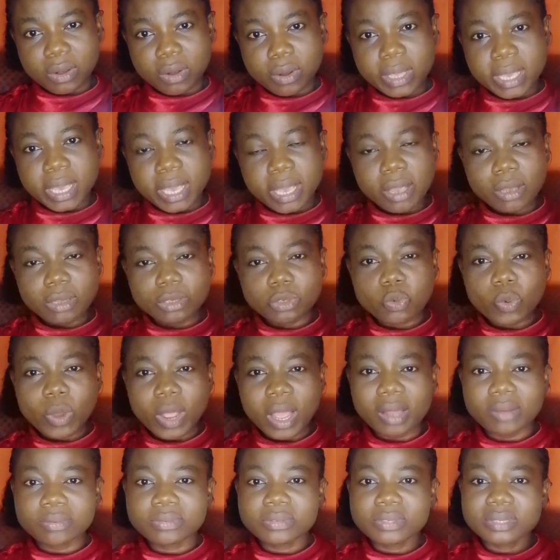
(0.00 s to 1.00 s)
Okay,
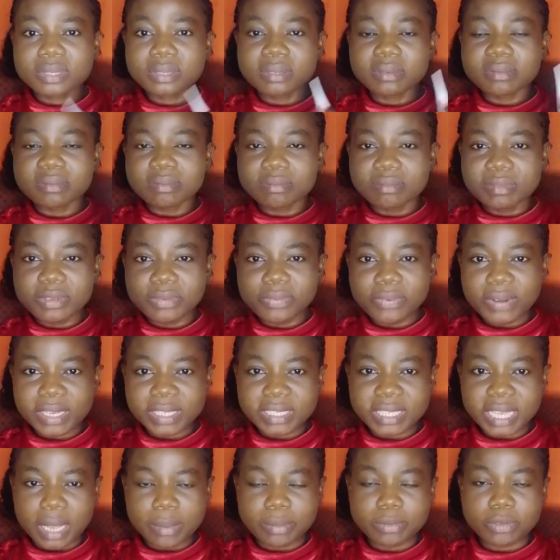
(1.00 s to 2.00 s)
we have
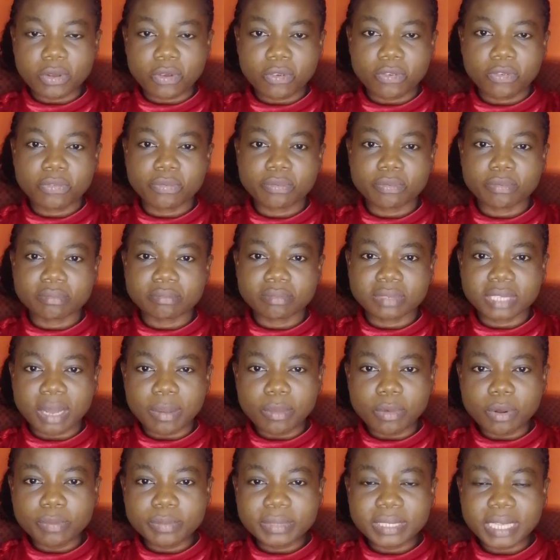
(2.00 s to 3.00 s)
different types of
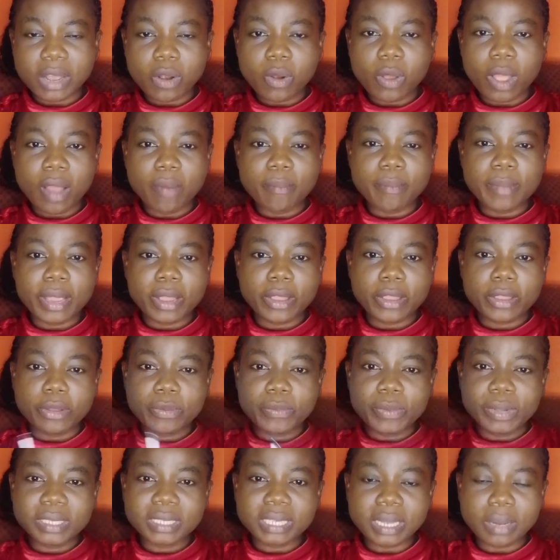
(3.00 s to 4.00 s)
thermometer. We have
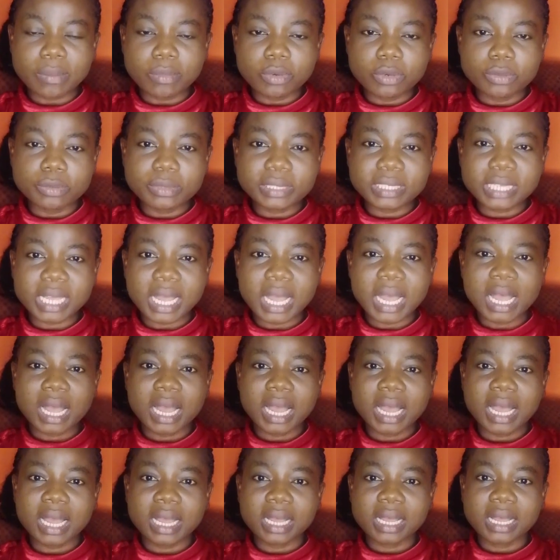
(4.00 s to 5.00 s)
mercury
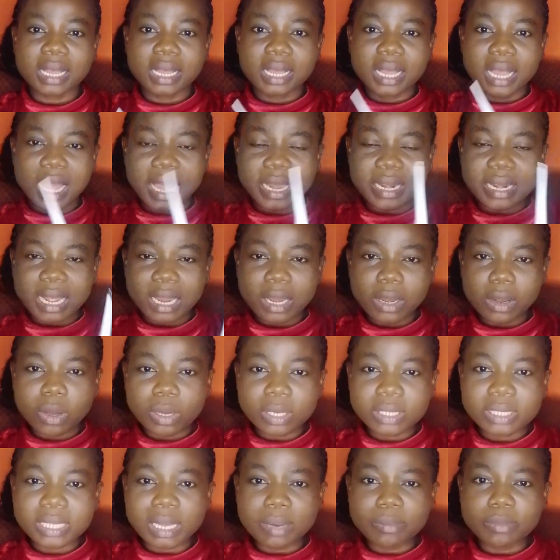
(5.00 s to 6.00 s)
thermometer,
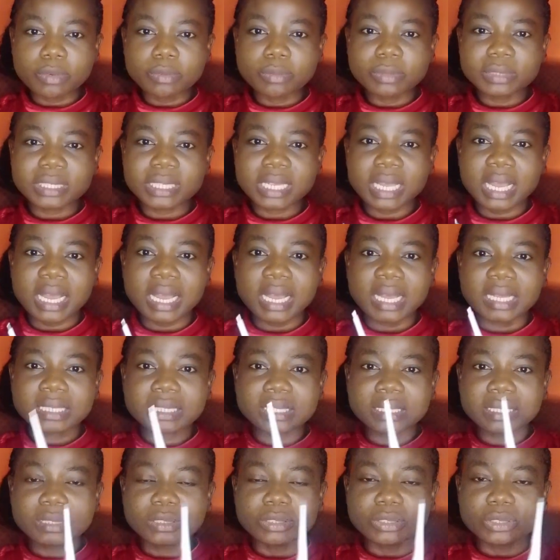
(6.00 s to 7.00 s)
analog
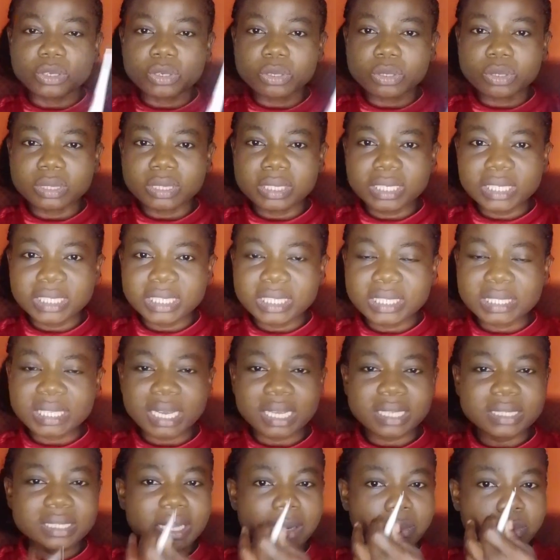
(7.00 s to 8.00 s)
thermometer,
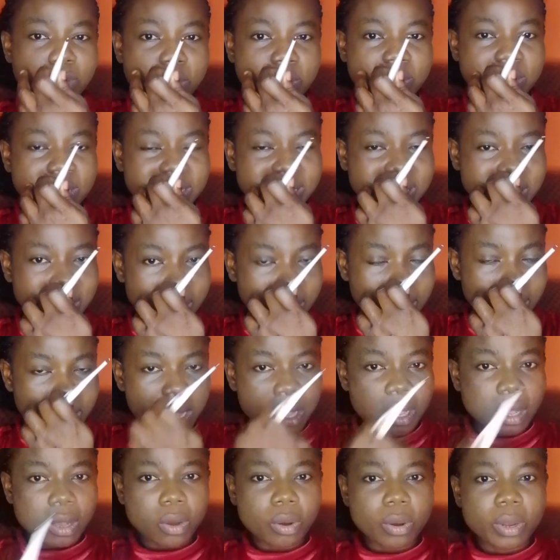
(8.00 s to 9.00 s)
digital thermometer.
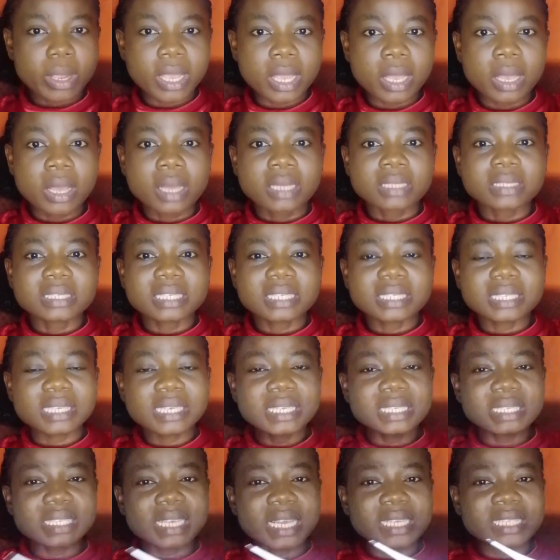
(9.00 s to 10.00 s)
Okay, this
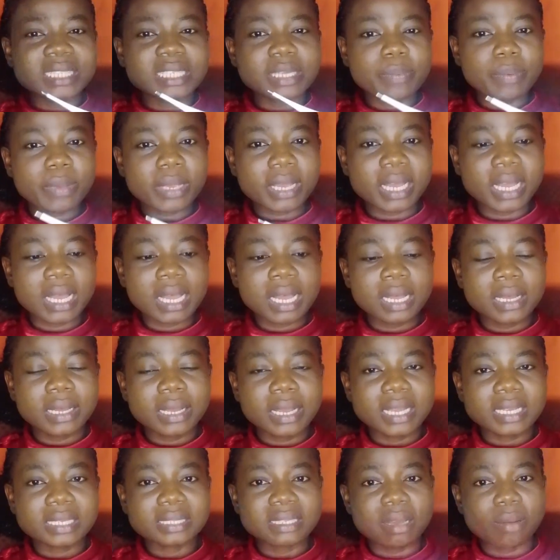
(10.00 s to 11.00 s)
is a typical
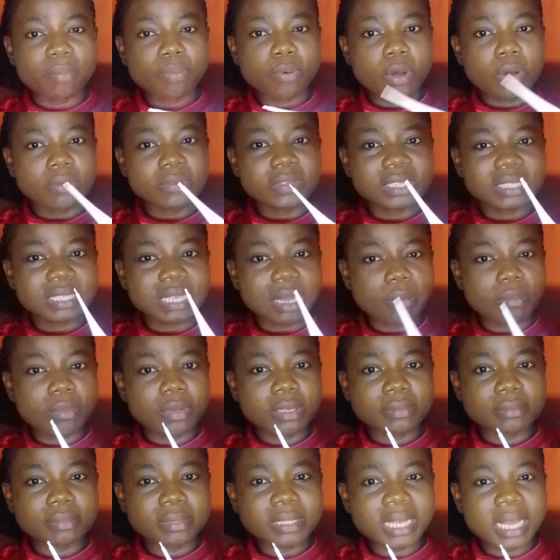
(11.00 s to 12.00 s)
example of the
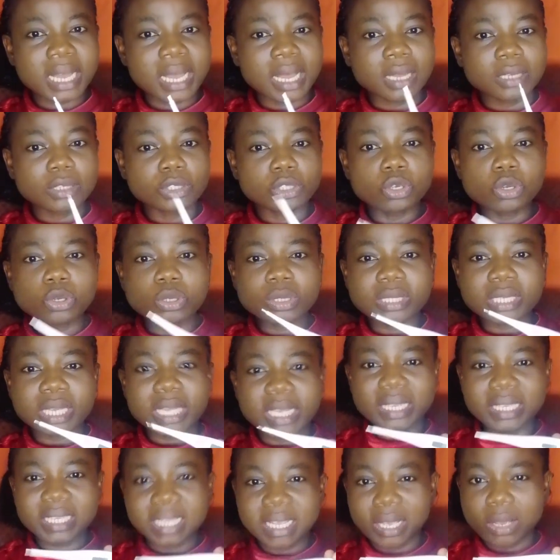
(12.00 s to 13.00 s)
thermometer used
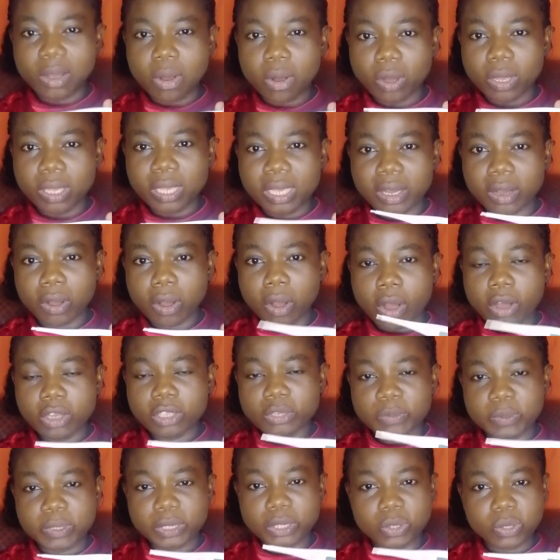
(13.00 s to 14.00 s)
in the
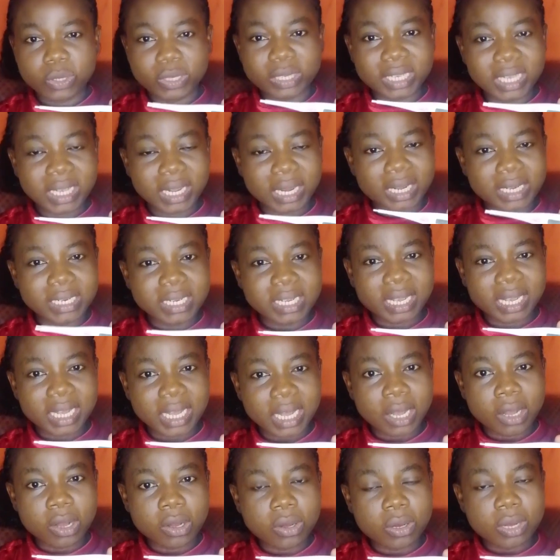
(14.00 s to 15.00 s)
hospital in the
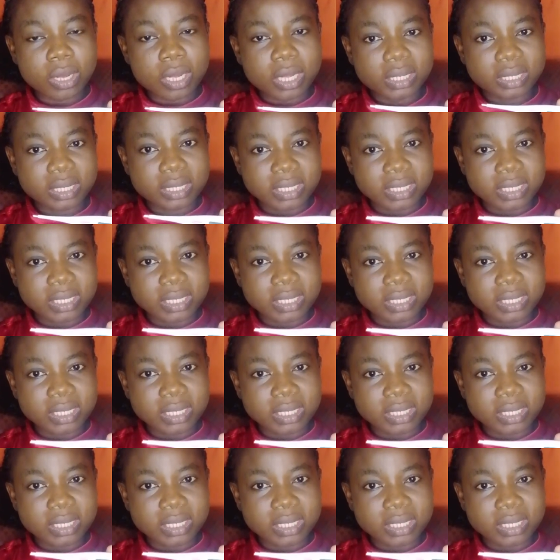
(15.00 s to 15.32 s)
clinical